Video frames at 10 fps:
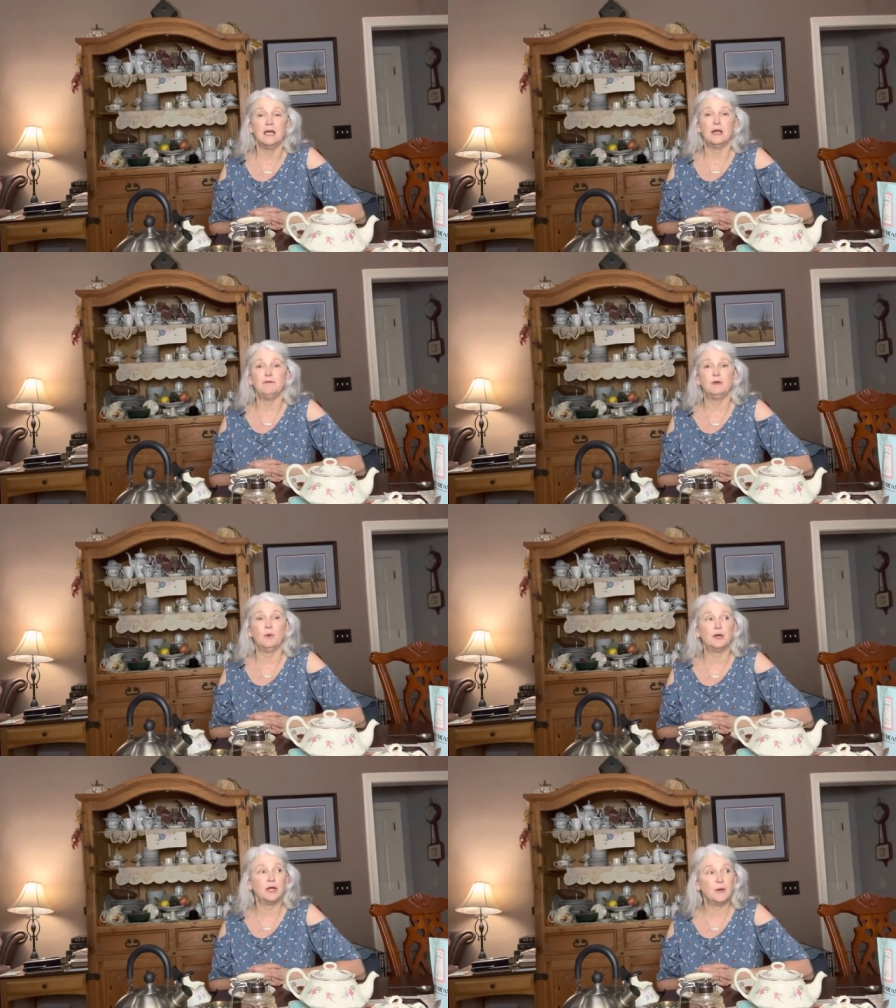And if you
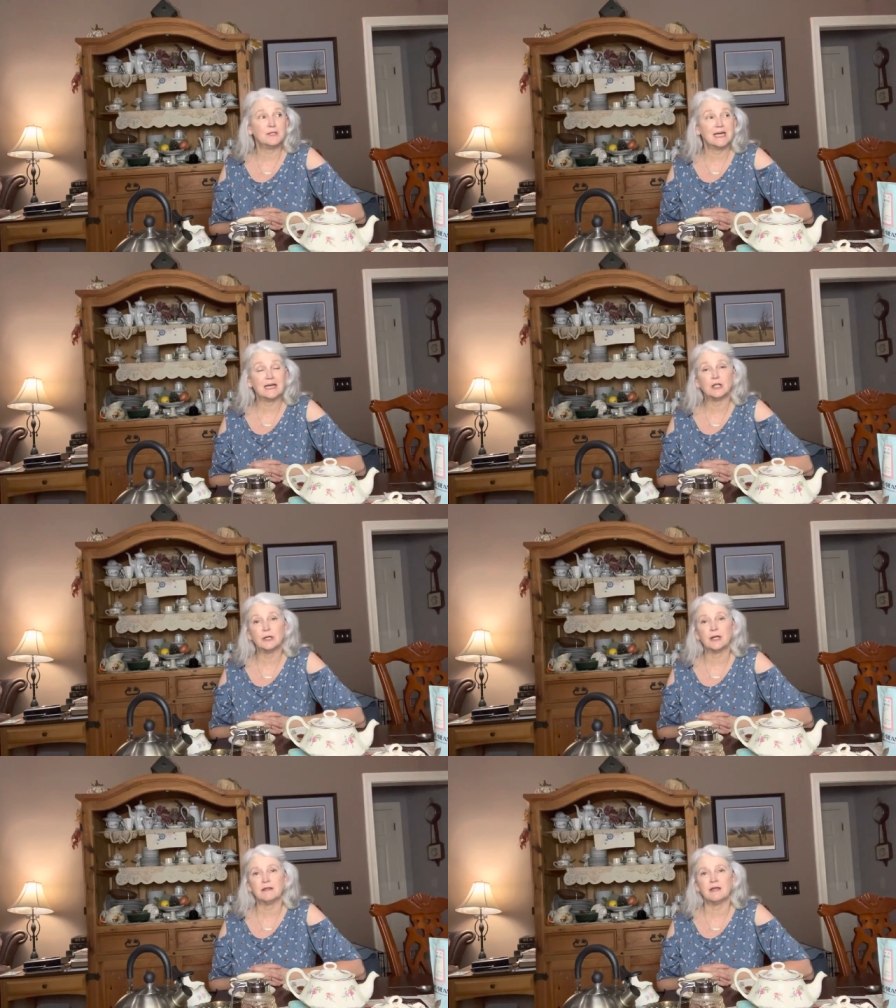want to go take a
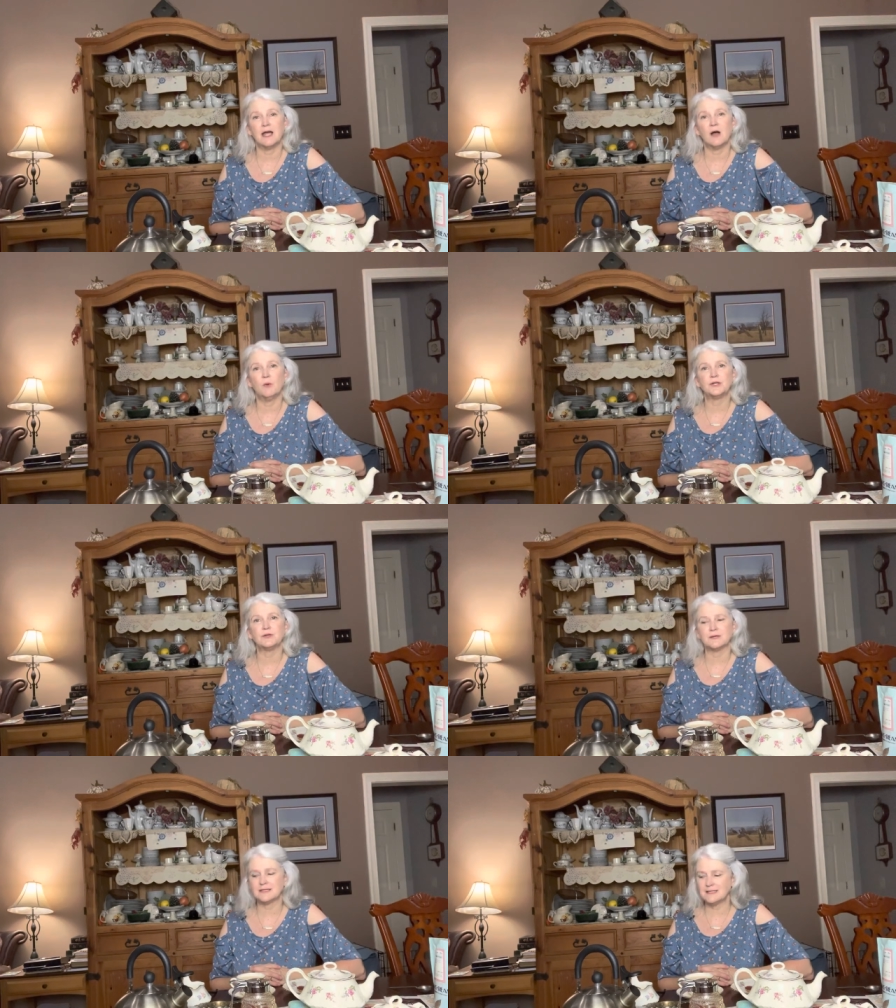look at that, what
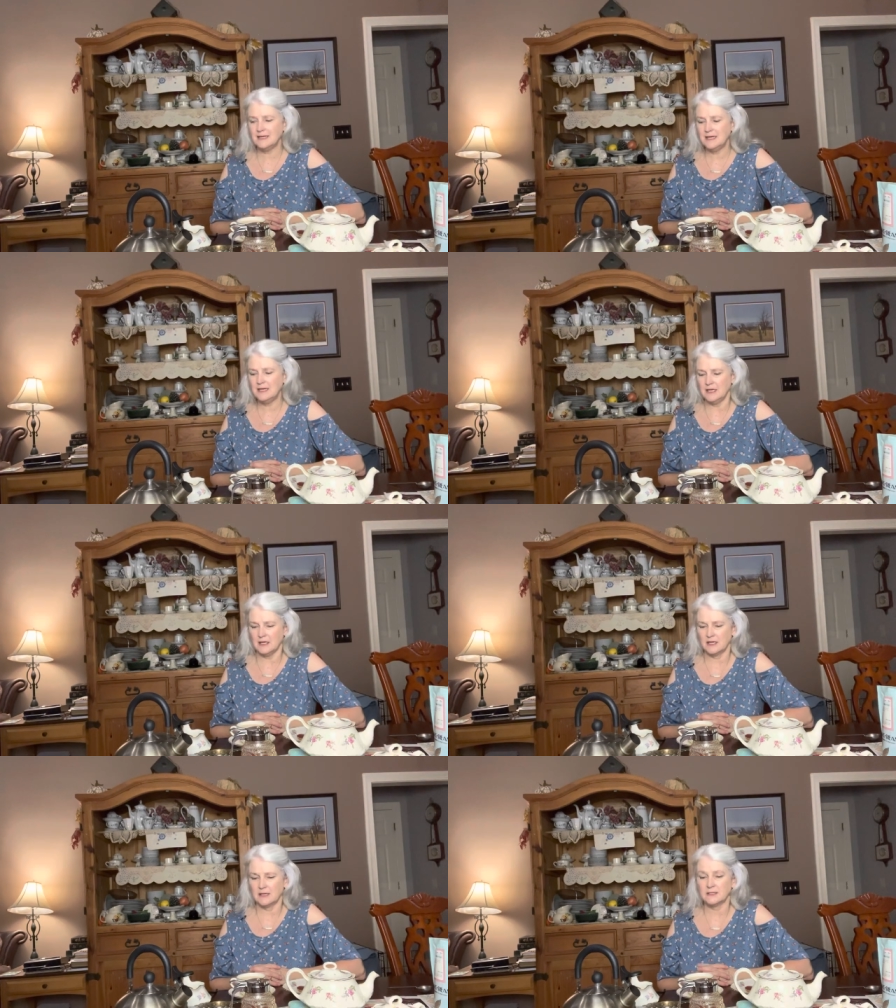you'll see
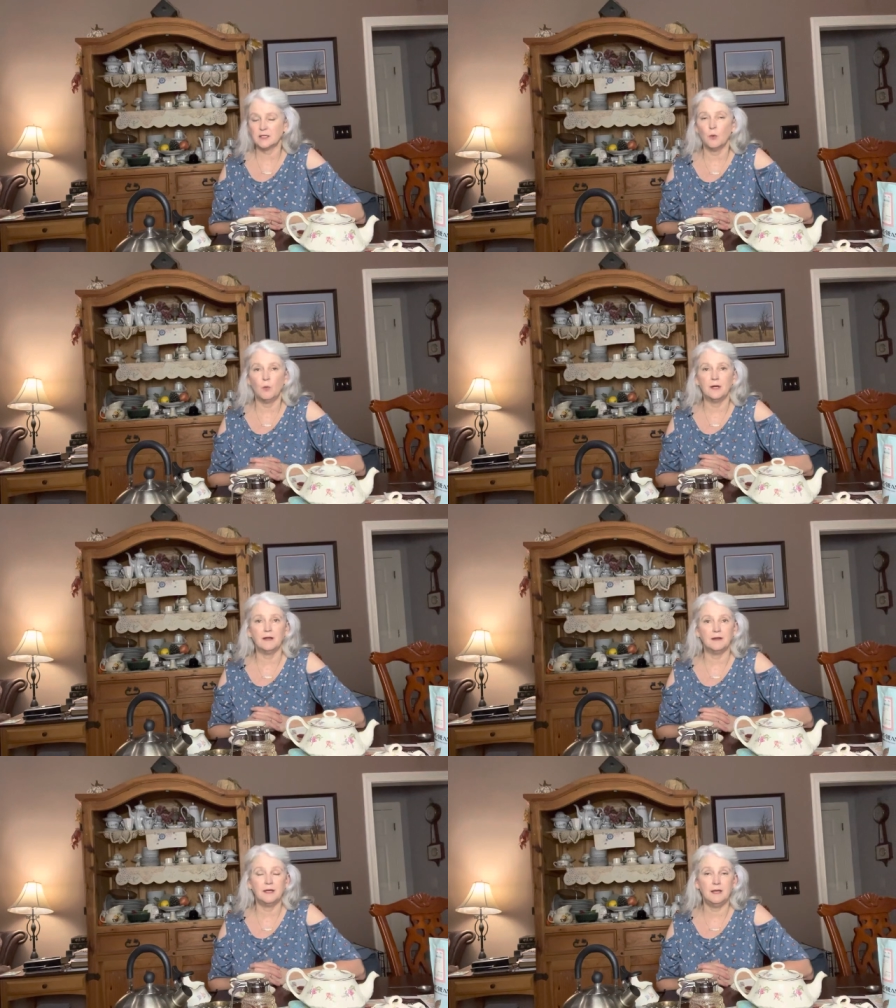is when
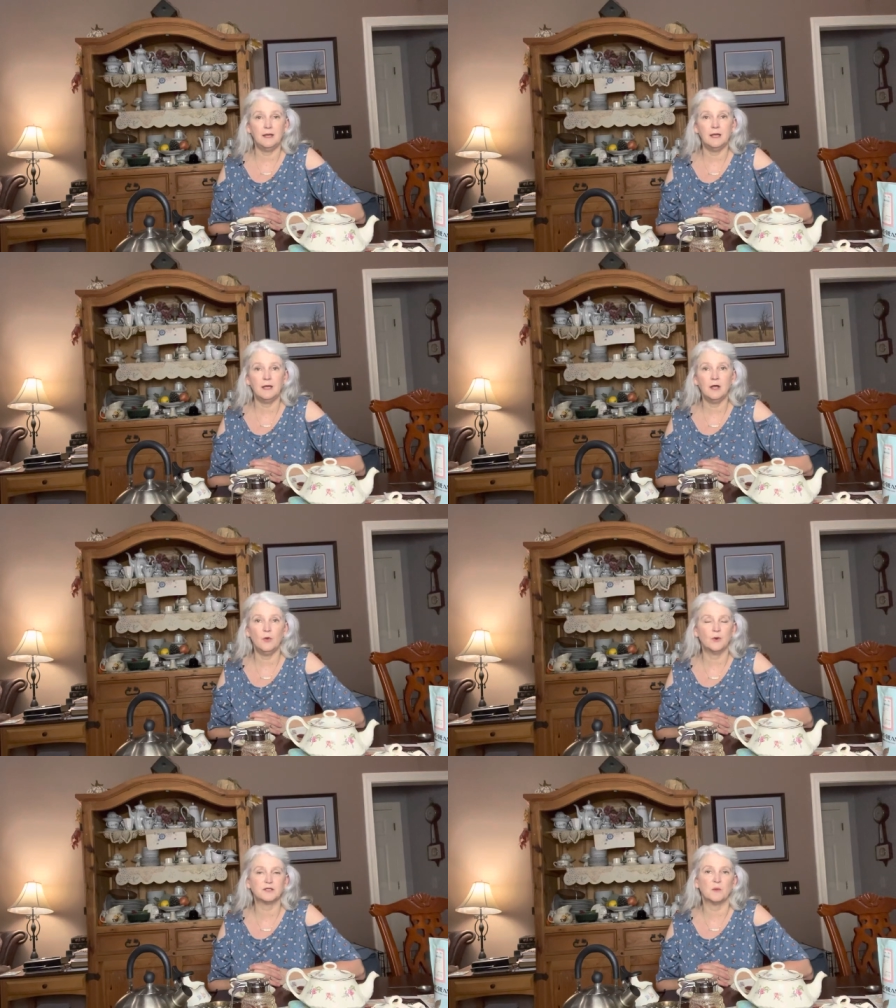a king
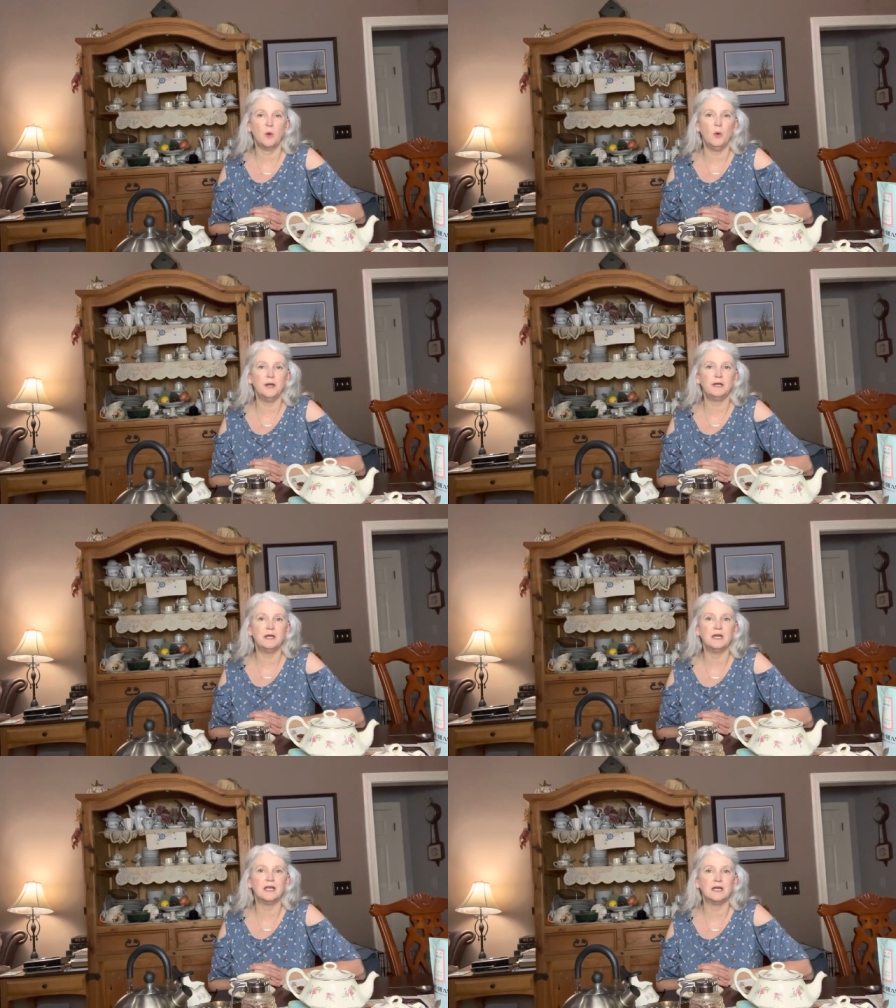was
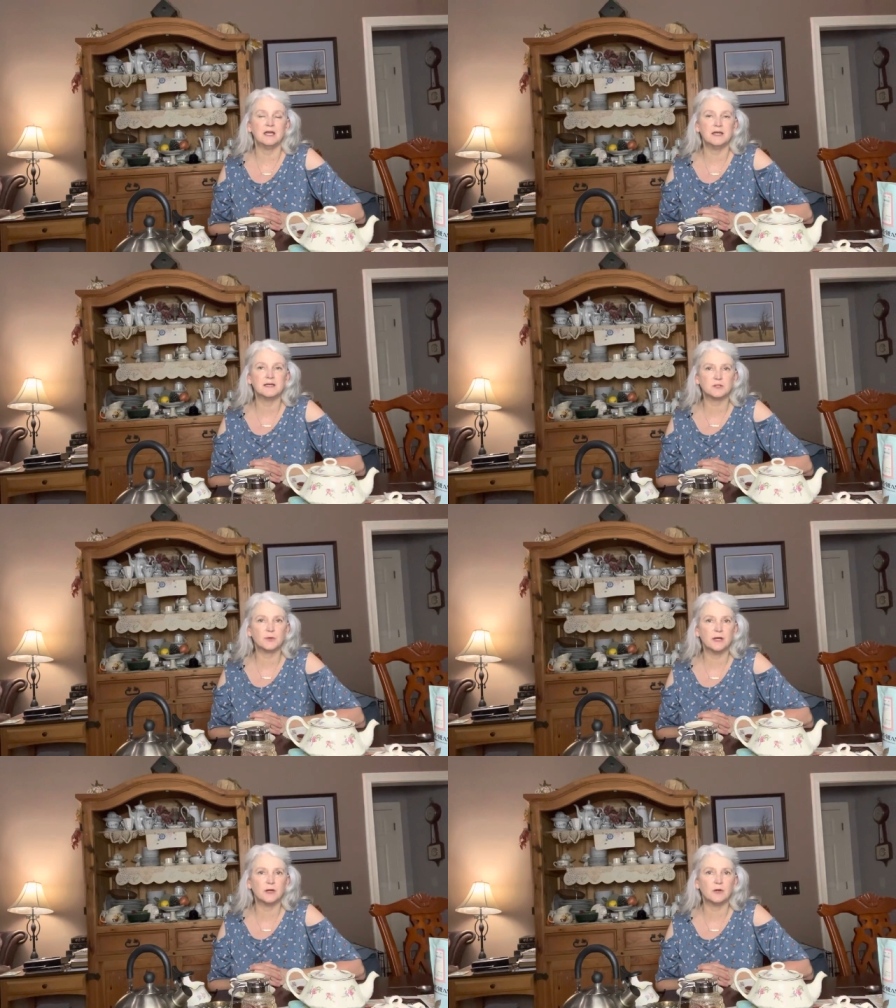appointed in
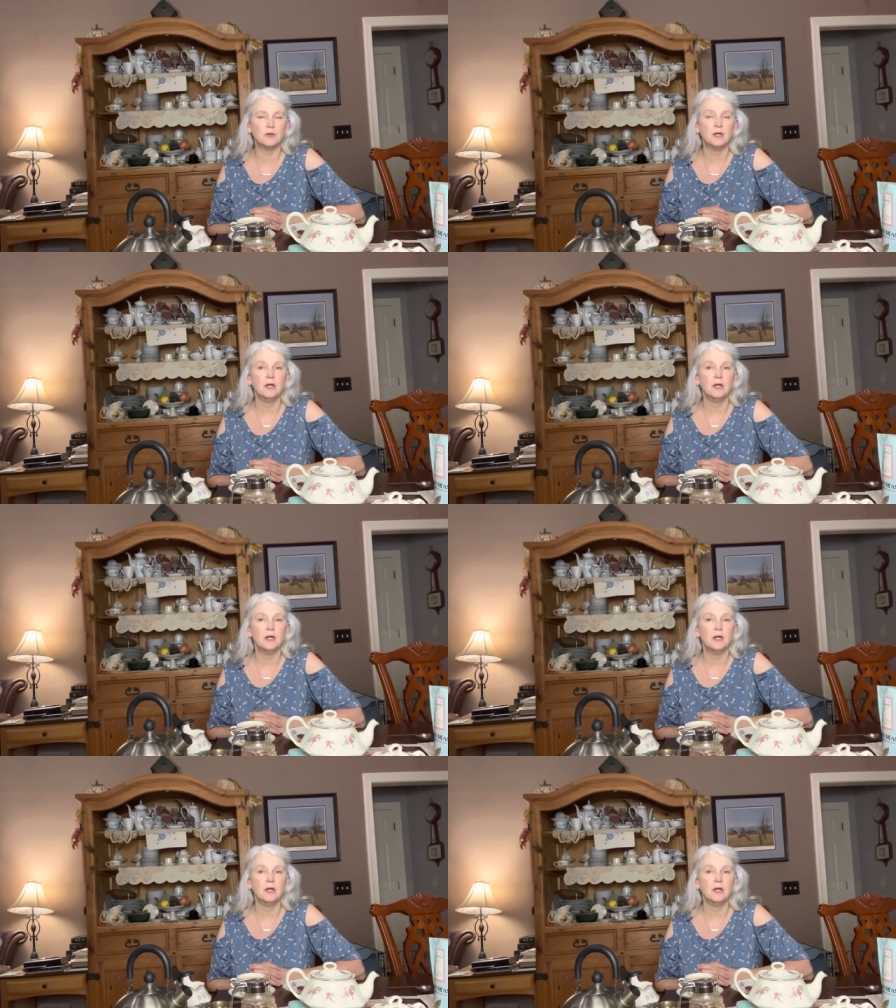Israel,